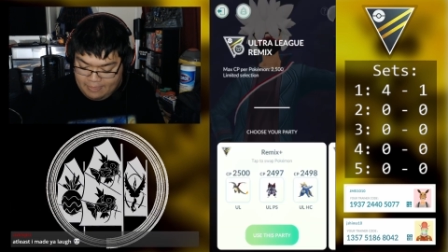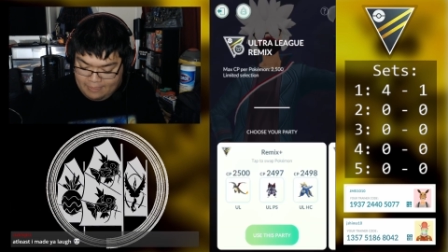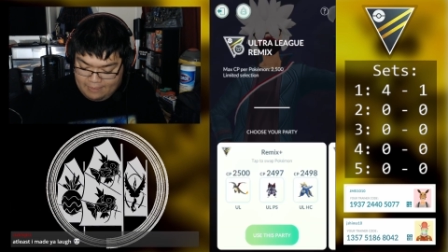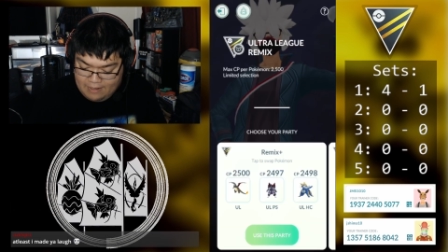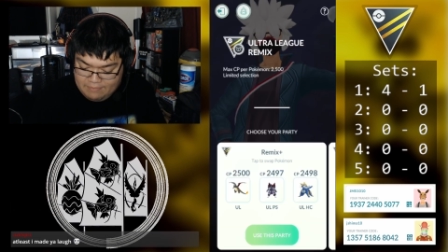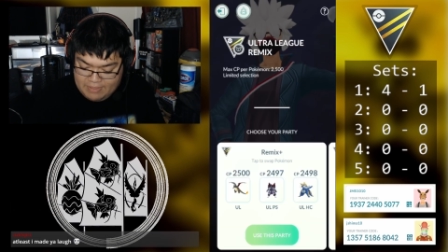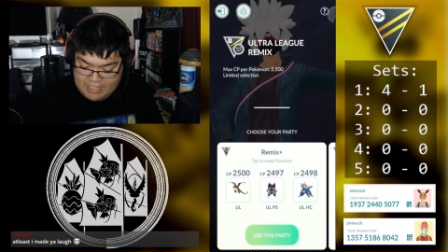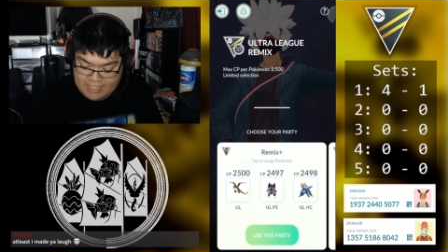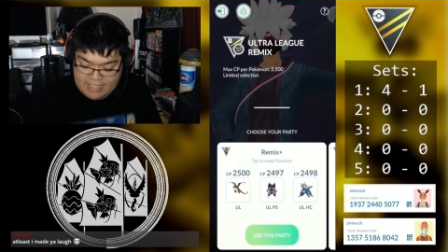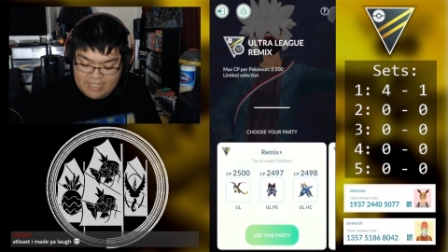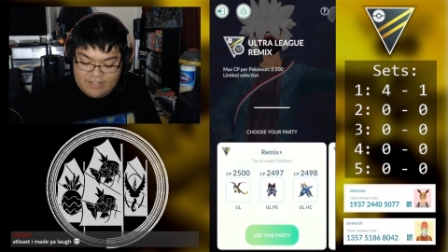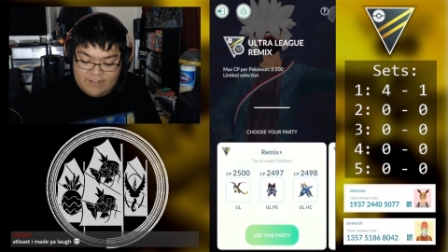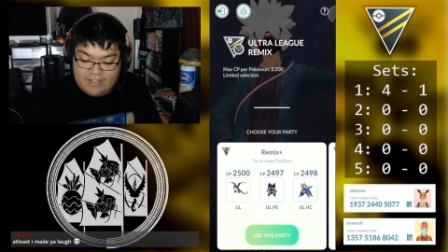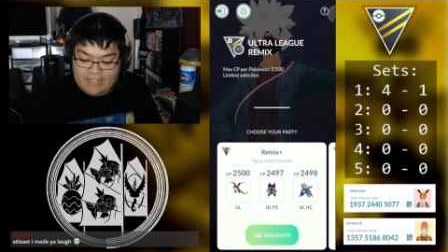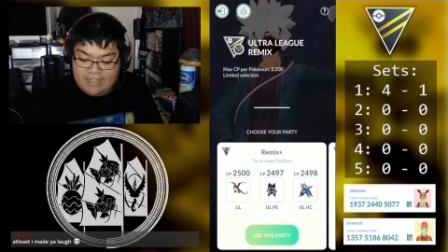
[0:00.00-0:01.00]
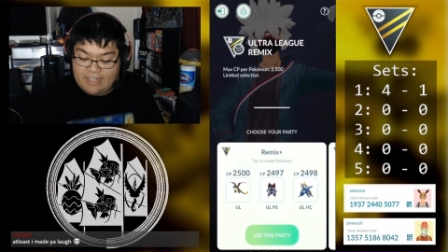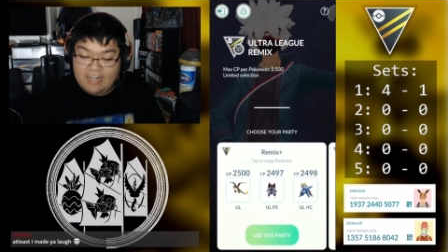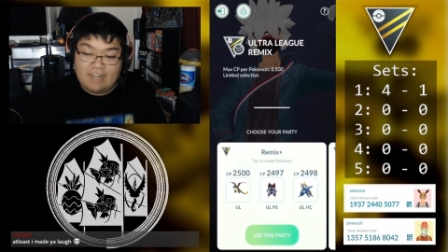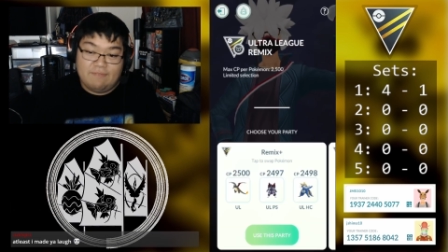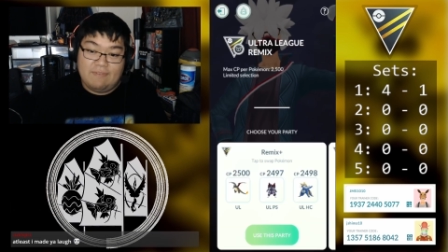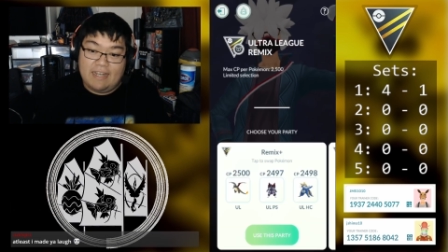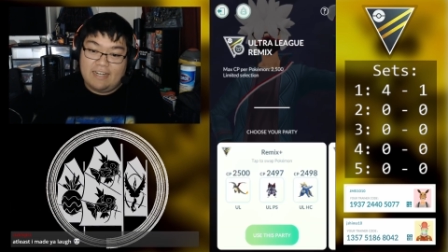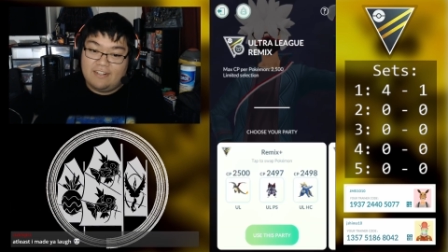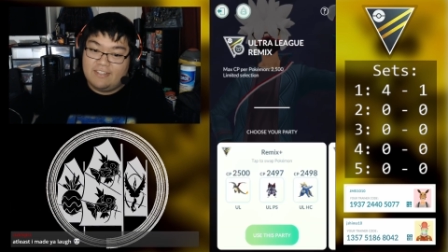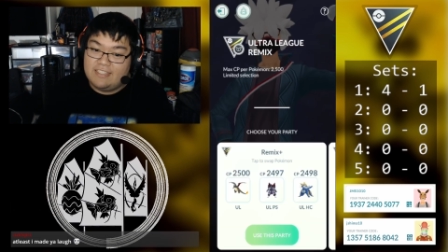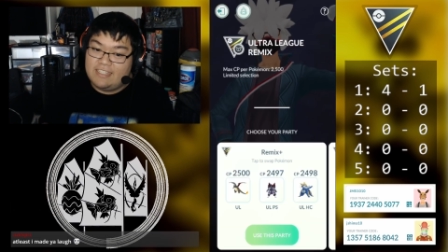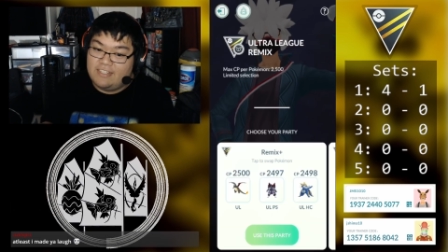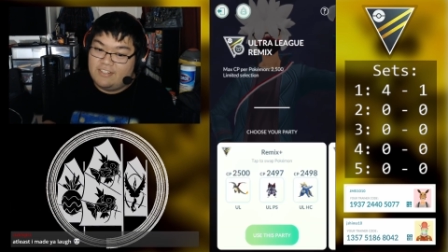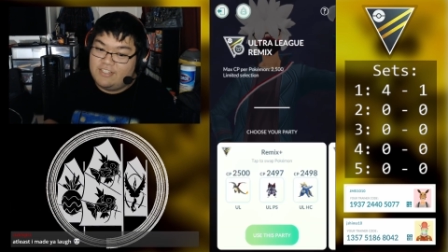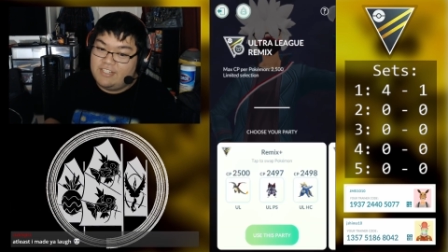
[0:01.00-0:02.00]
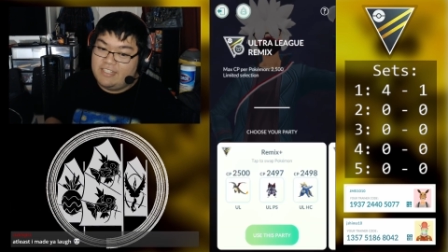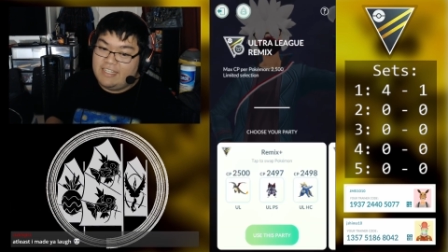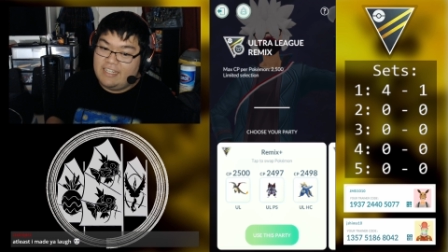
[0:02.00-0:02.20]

I'll be continuing our battles in Ultra League